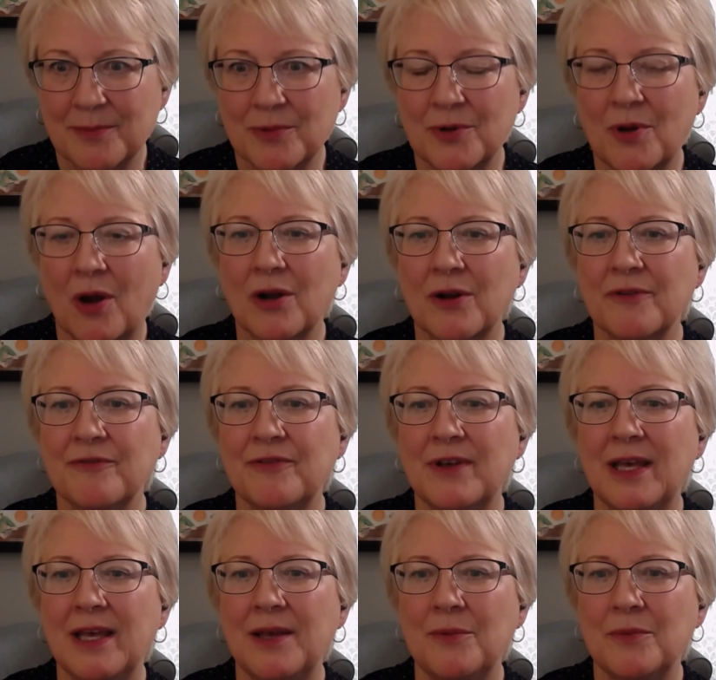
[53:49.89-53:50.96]

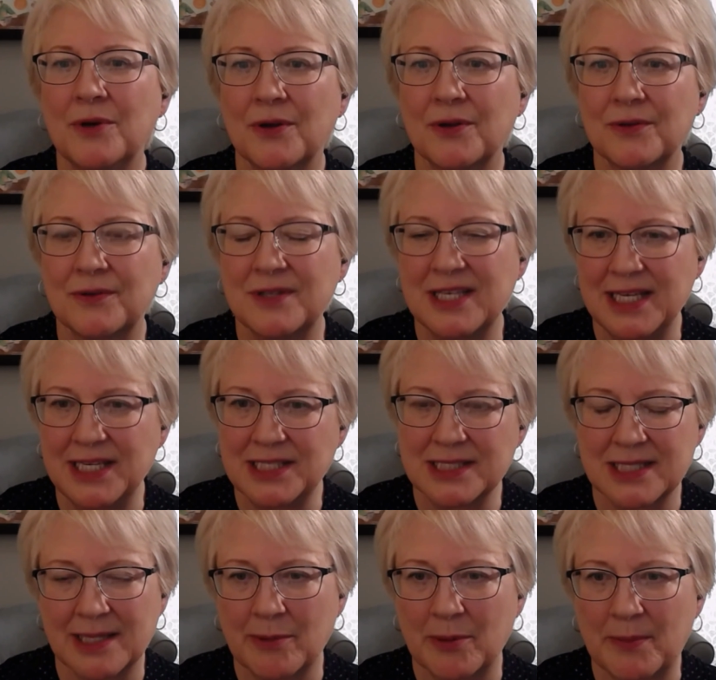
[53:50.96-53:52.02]
Pornography will
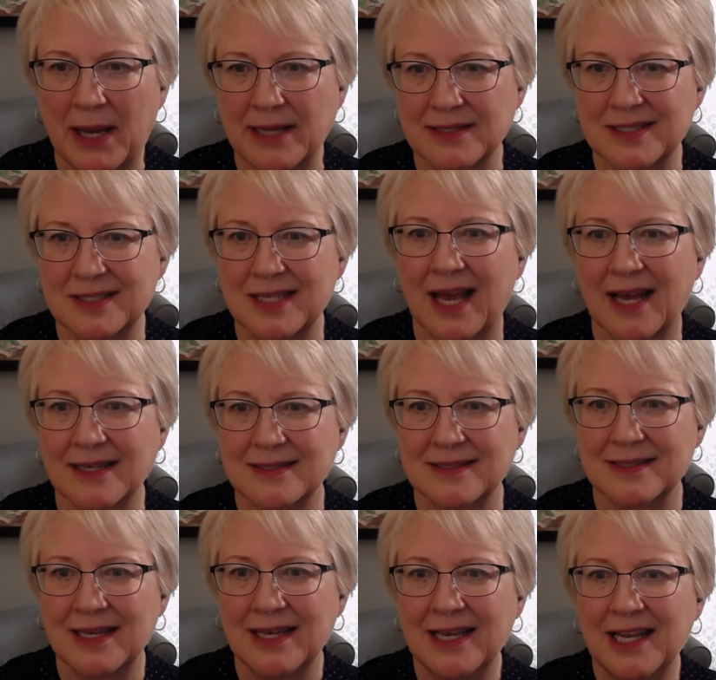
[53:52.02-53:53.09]
teach them about
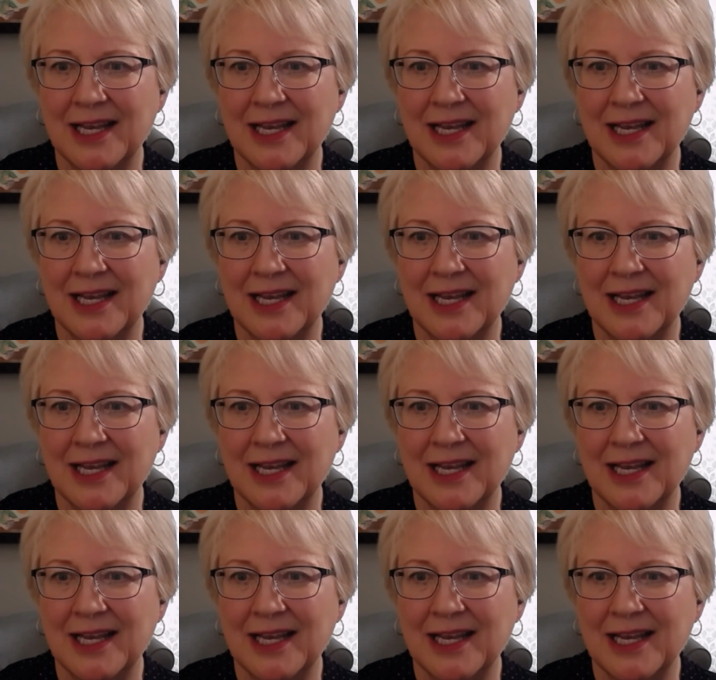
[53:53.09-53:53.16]
sex